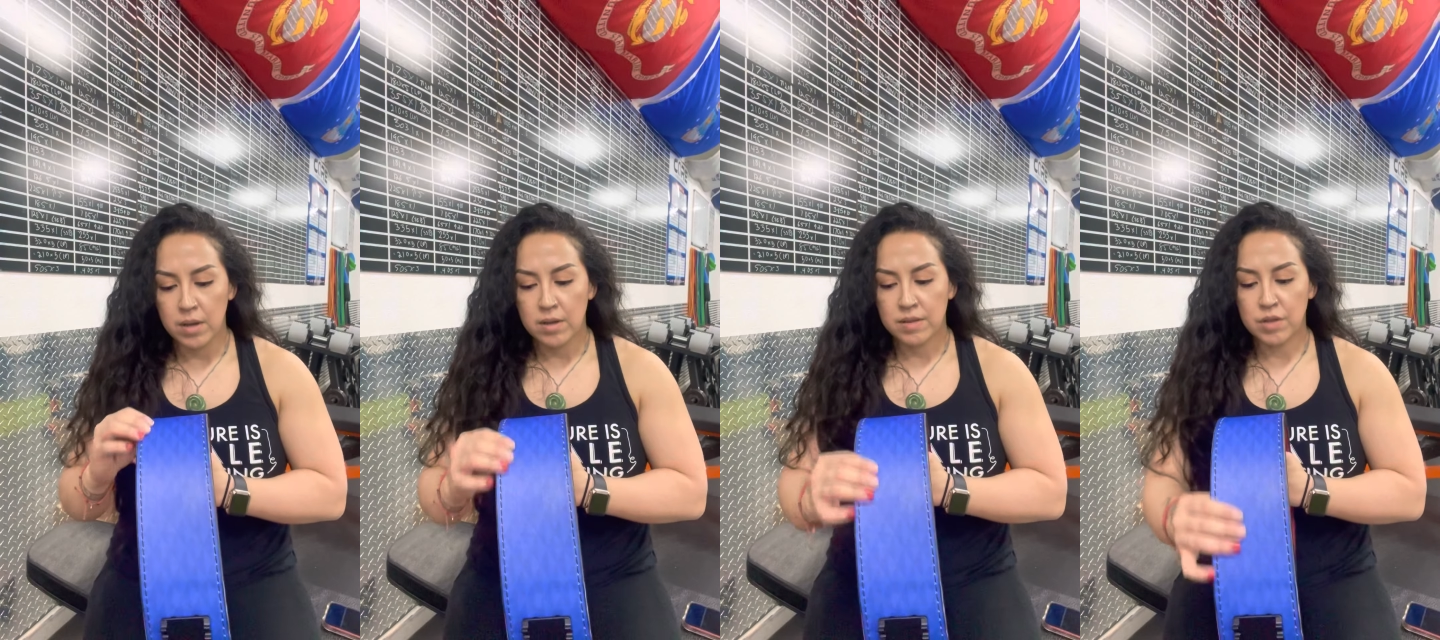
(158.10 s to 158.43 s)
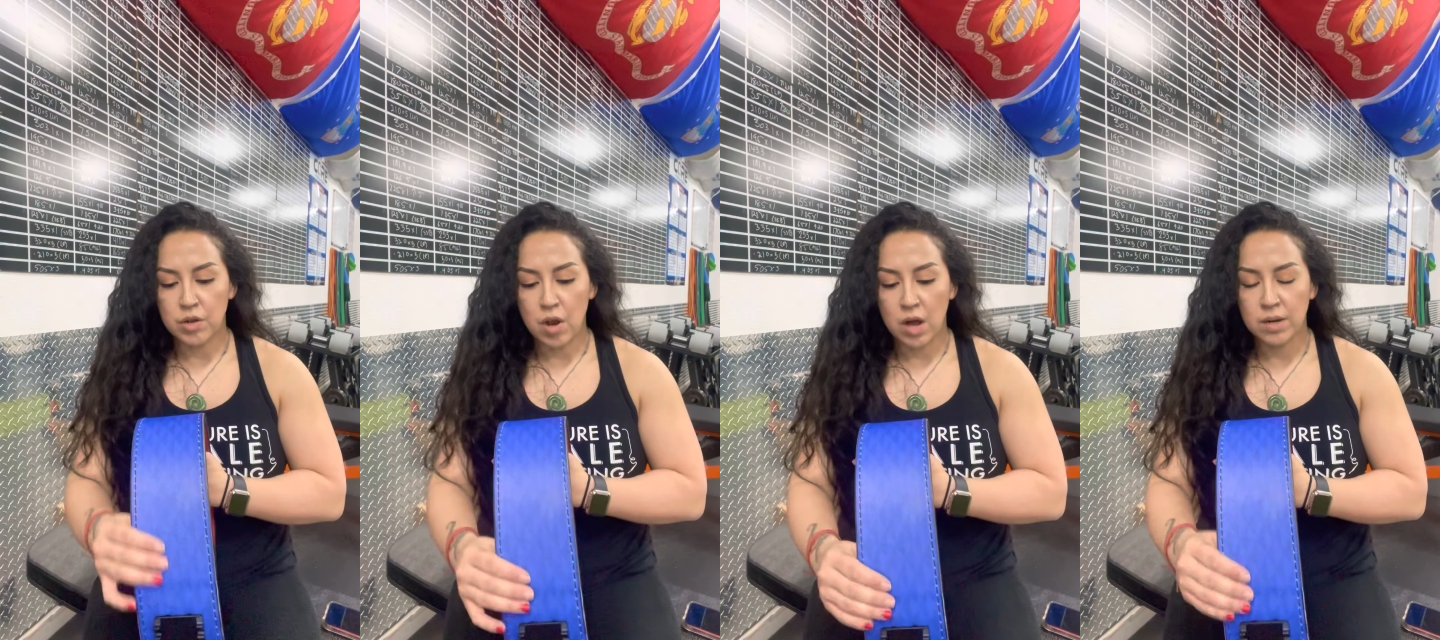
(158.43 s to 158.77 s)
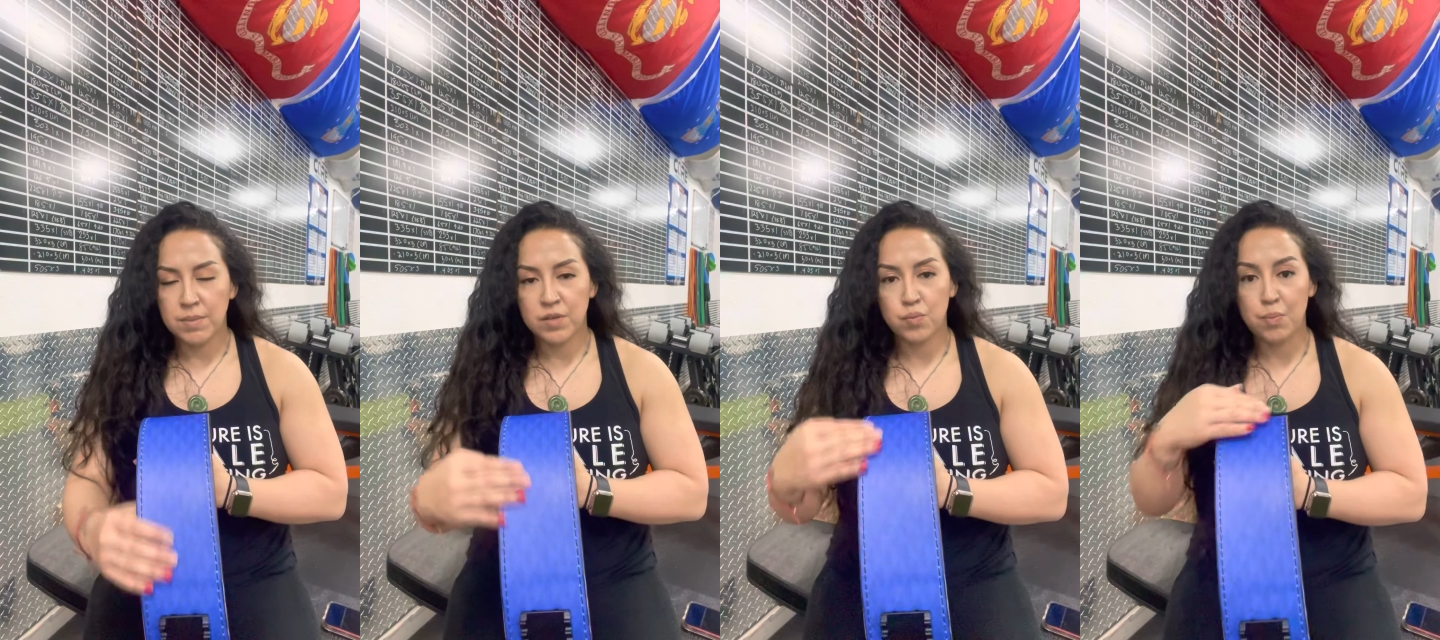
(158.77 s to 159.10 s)

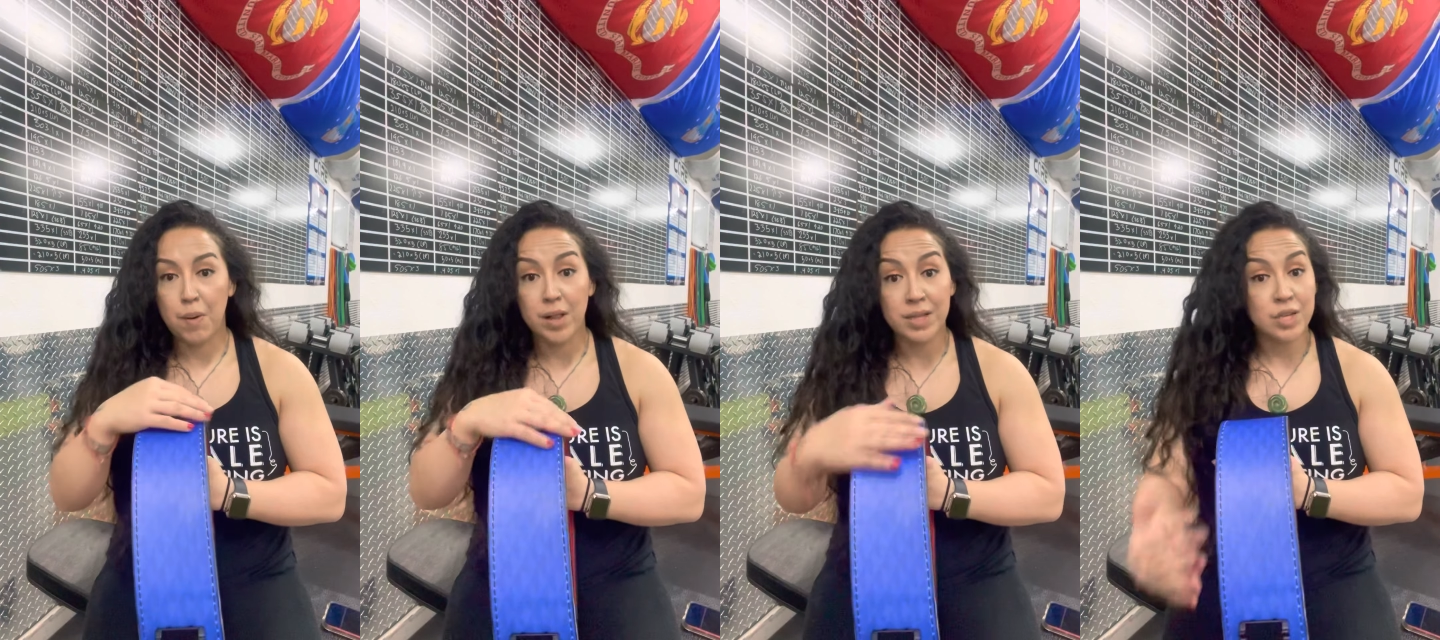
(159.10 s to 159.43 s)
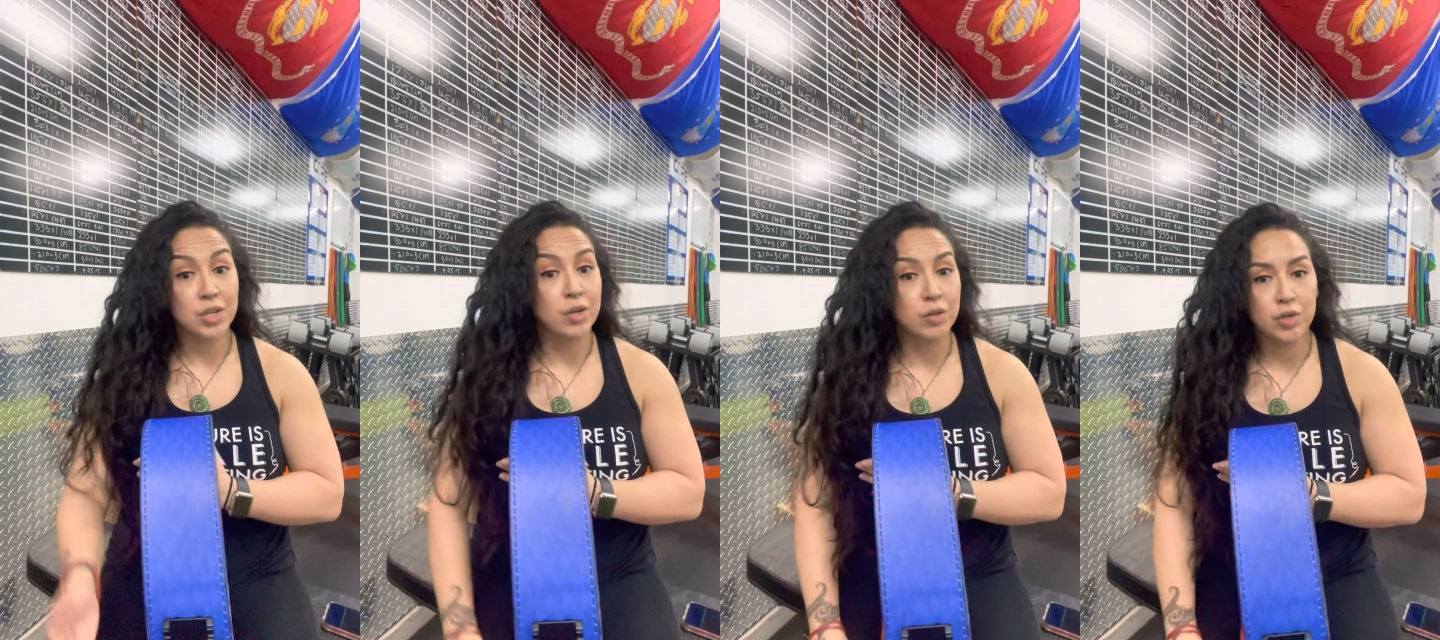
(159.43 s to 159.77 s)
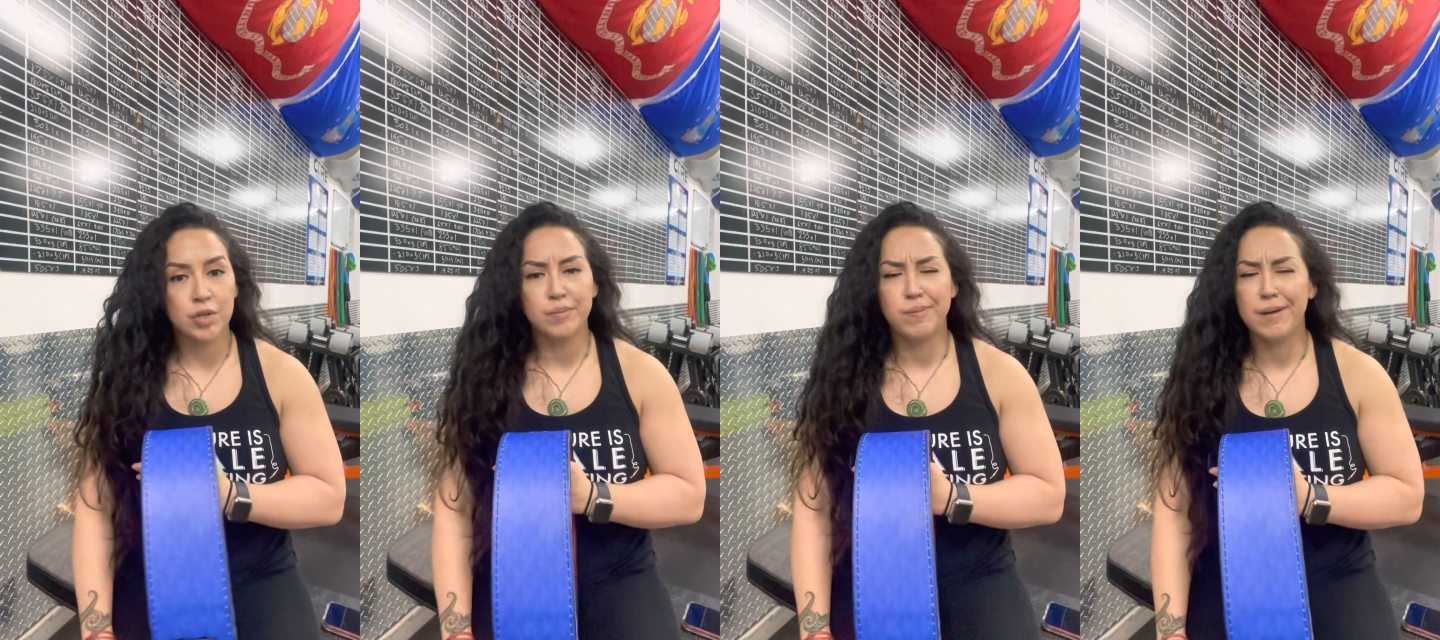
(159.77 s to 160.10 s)
synonymous with Polynesian culture.
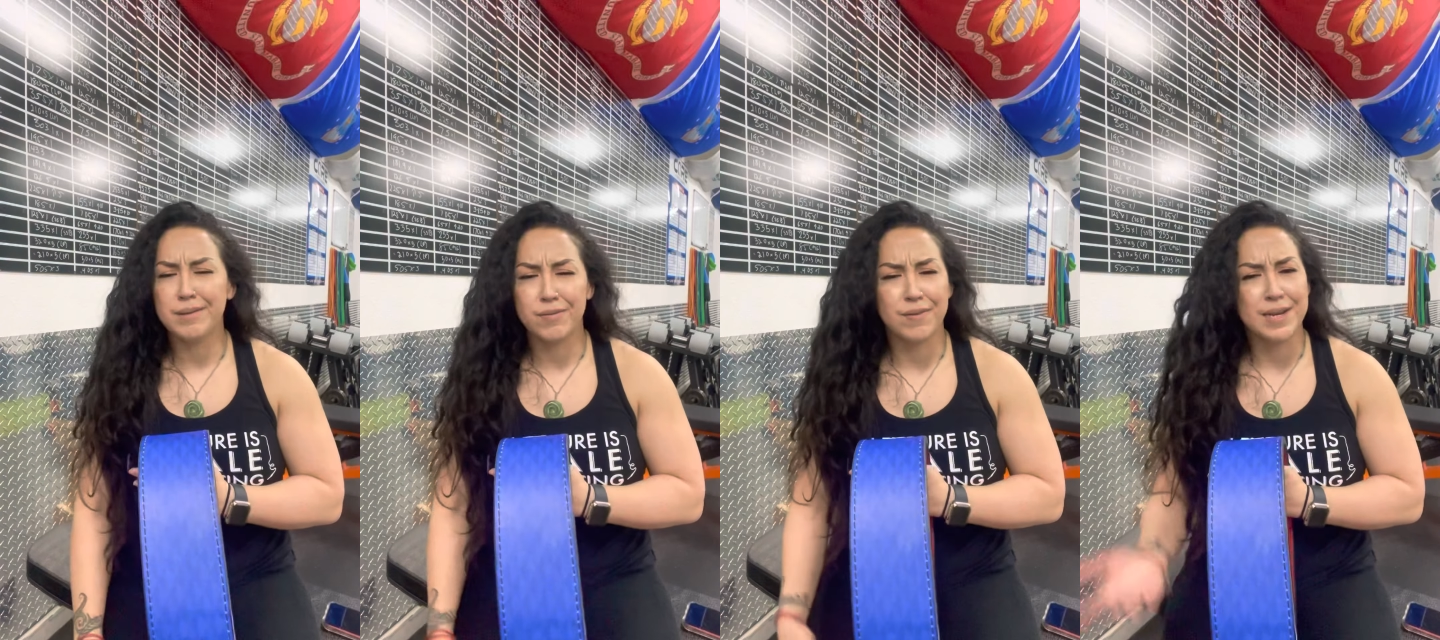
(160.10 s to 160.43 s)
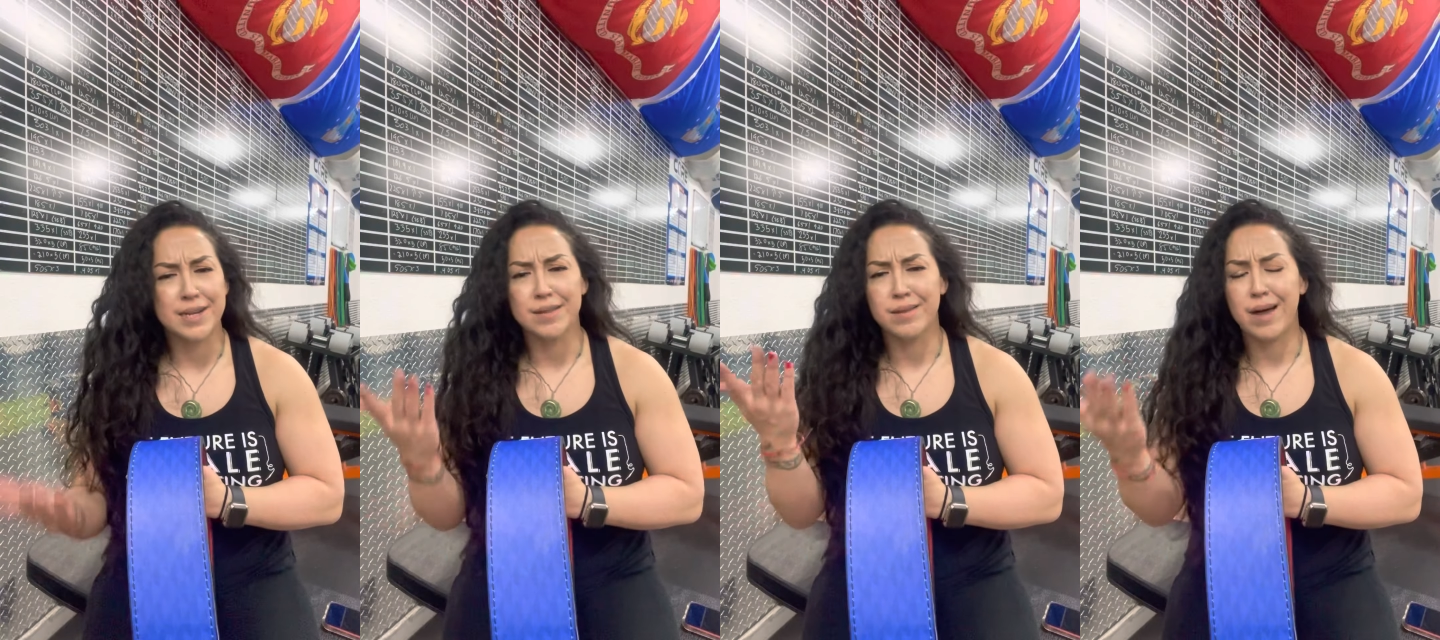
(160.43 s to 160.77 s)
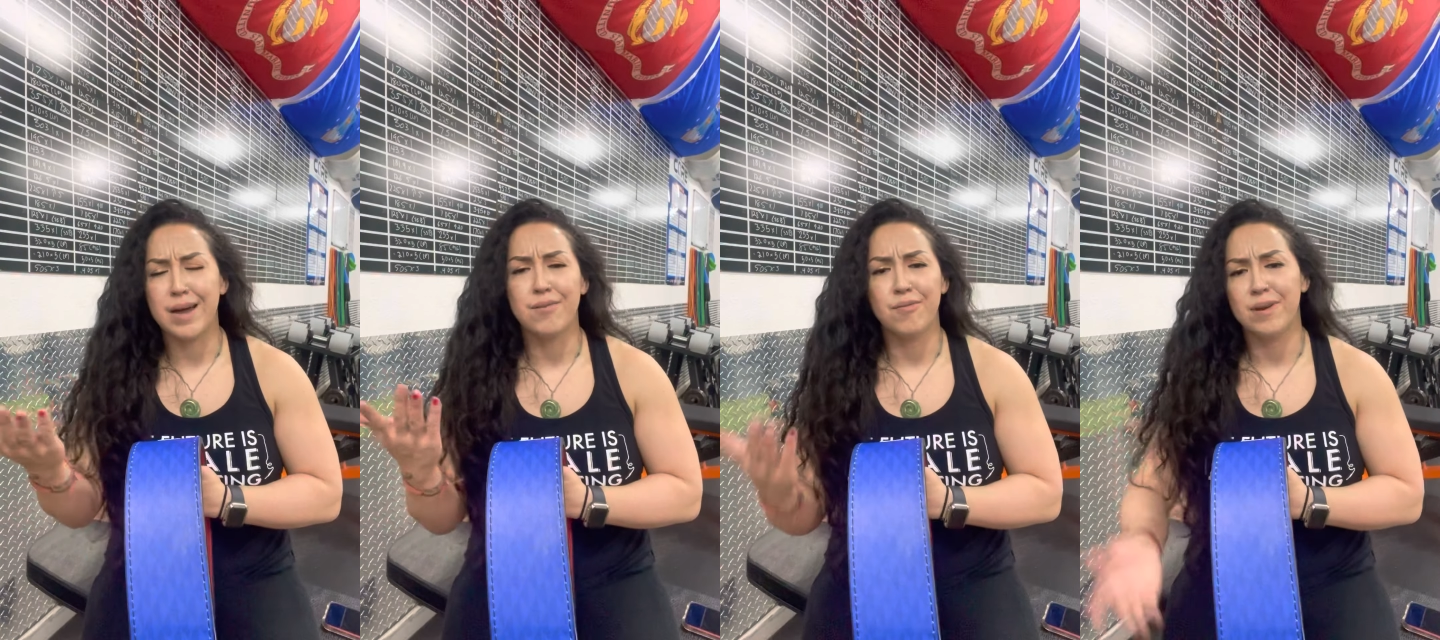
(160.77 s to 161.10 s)
You probably find it in a
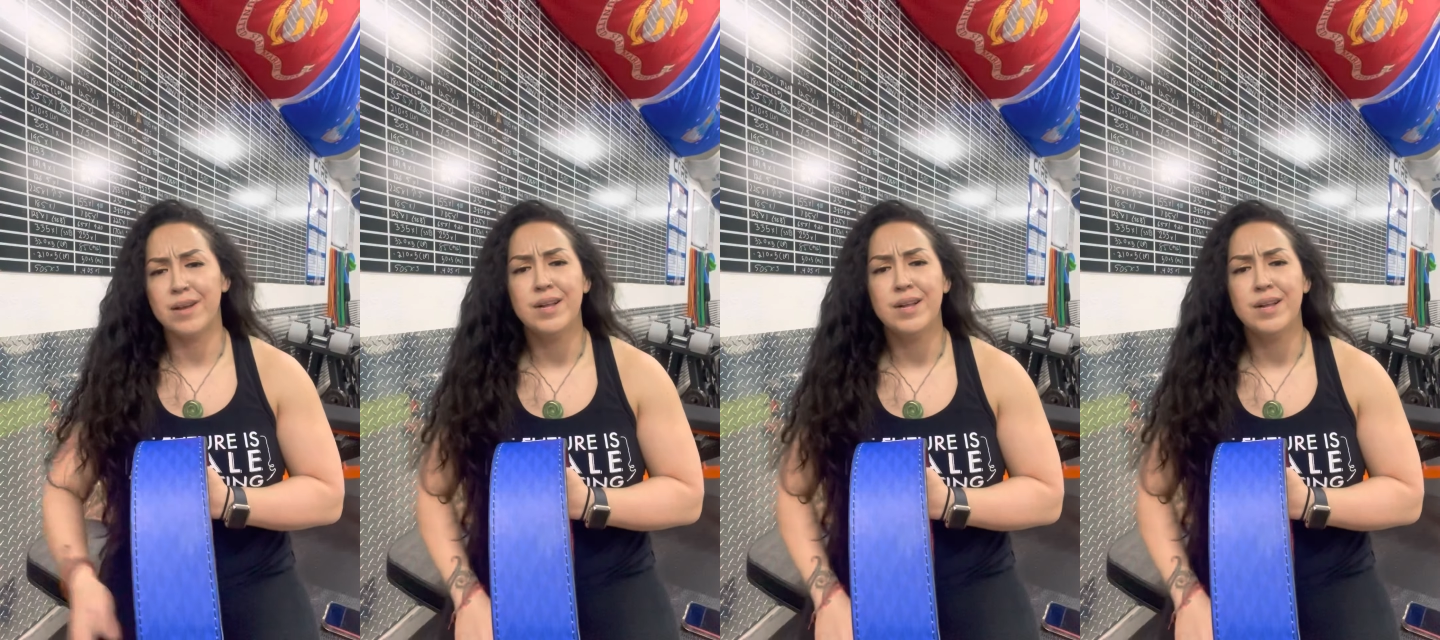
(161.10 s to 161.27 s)
lot of,